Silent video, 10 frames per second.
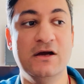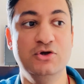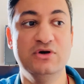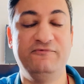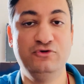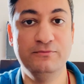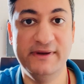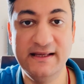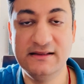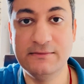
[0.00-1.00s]
you have to
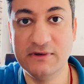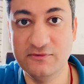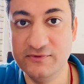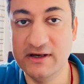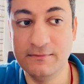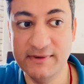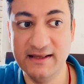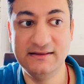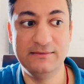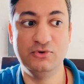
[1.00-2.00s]
make them aware,
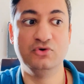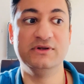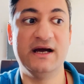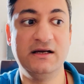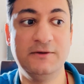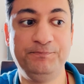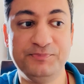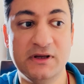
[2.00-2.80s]
make them know that